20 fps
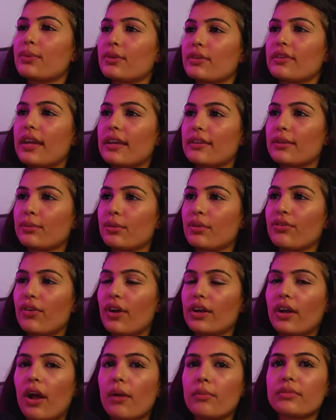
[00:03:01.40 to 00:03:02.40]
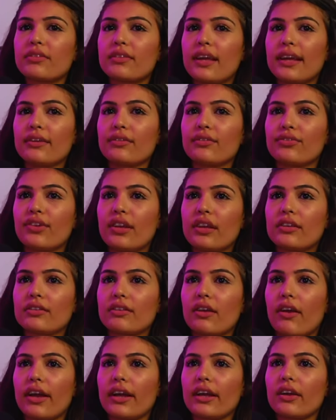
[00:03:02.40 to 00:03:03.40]
protect and provide, I'm saying things
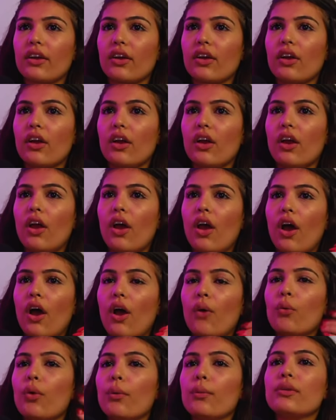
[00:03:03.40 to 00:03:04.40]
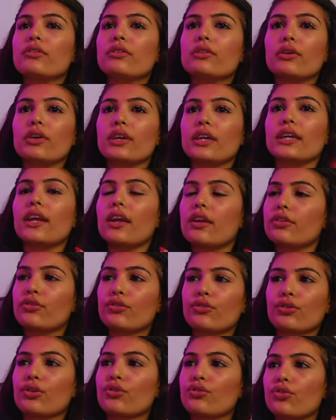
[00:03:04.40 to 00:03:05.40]
like a woman's not going to get a
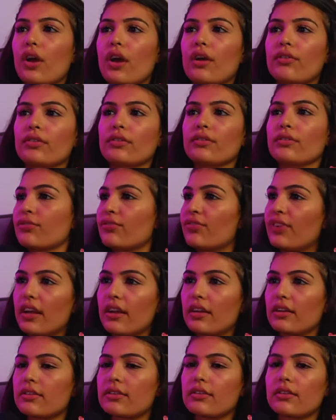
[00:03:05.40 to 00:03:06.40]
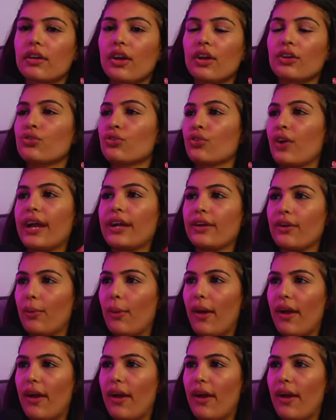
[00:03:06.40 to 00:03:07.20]
screwdriver and fix a drain or